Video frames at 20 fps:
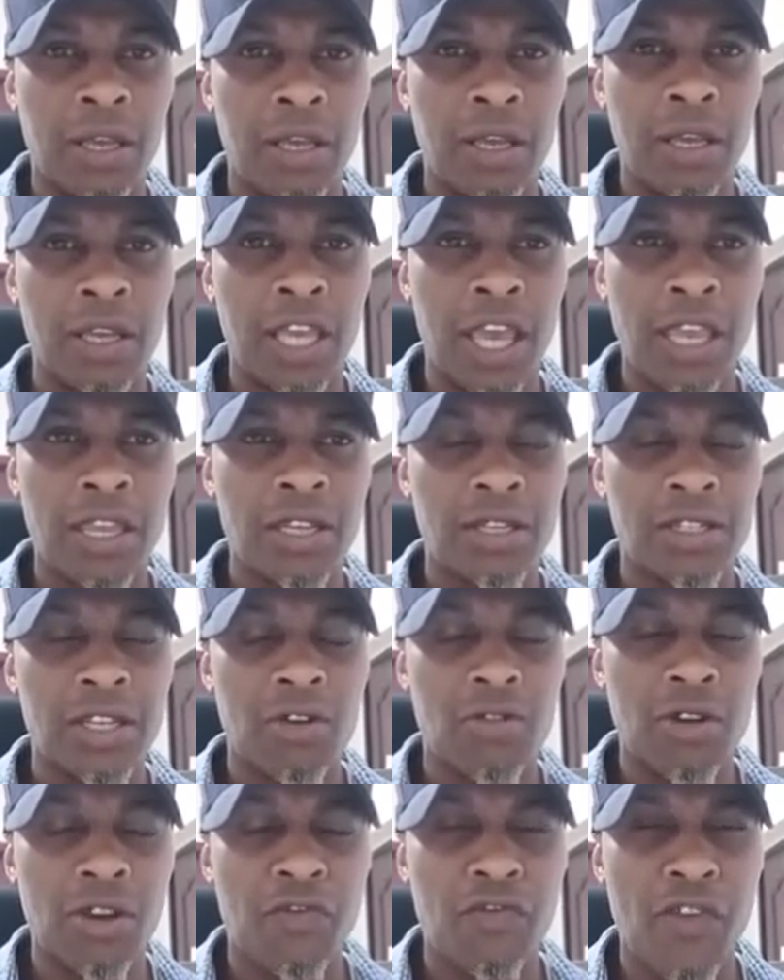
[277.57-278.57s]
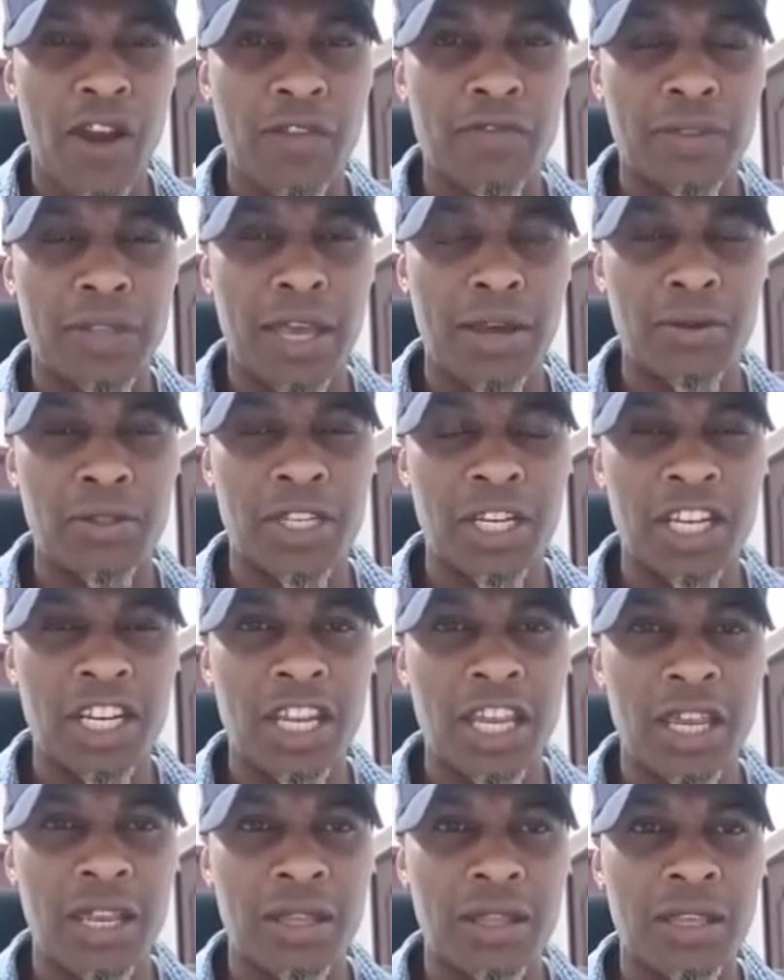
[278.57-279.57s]
Kenyans are only 5,000. In
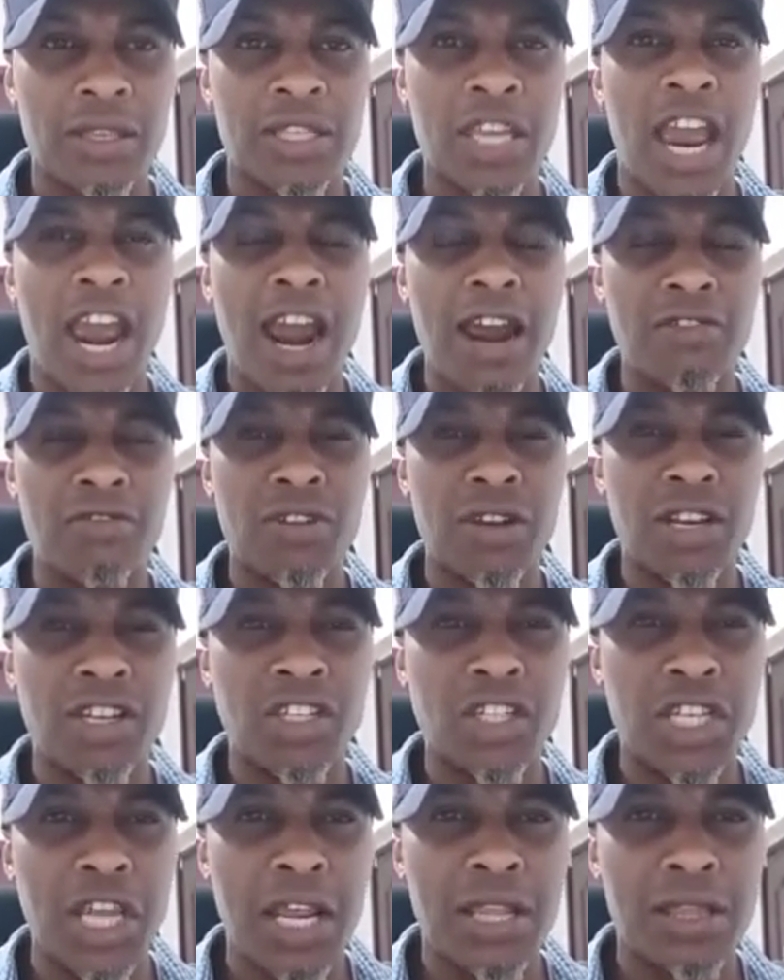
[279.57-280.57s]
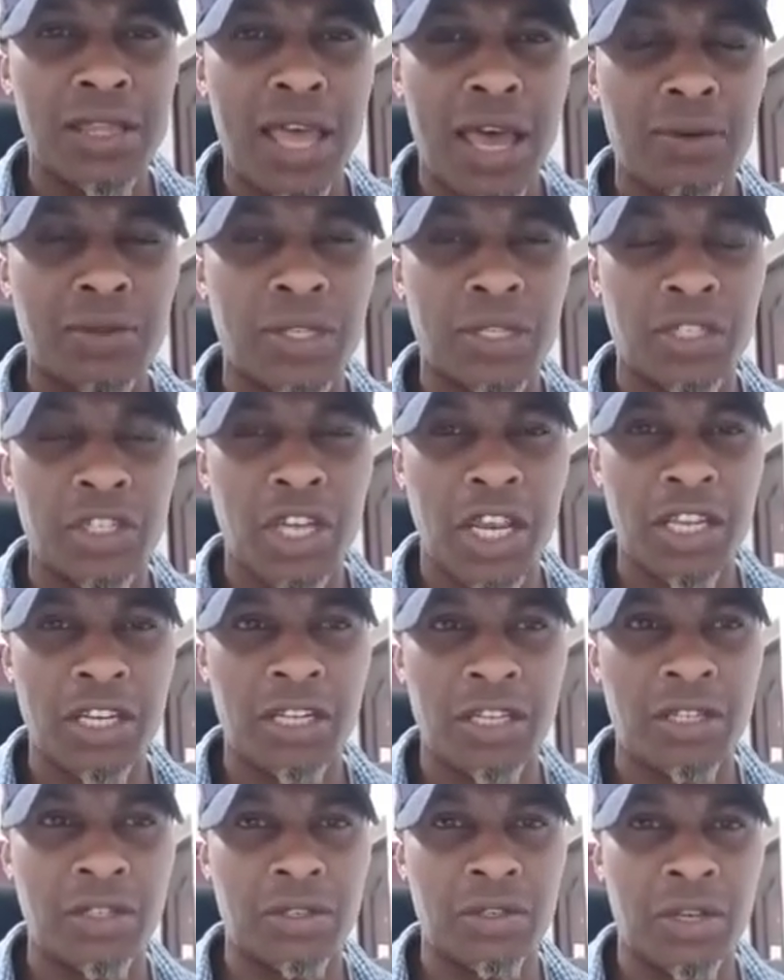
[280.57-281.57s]
Kenya, there's 110,000
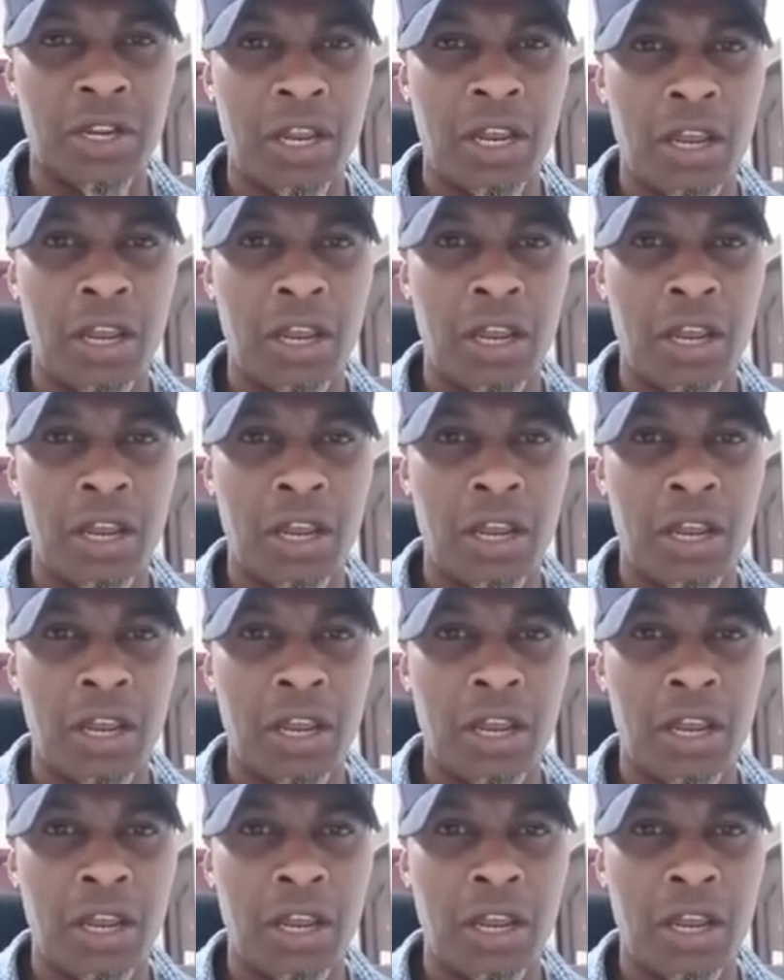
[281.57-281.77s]
Chinese.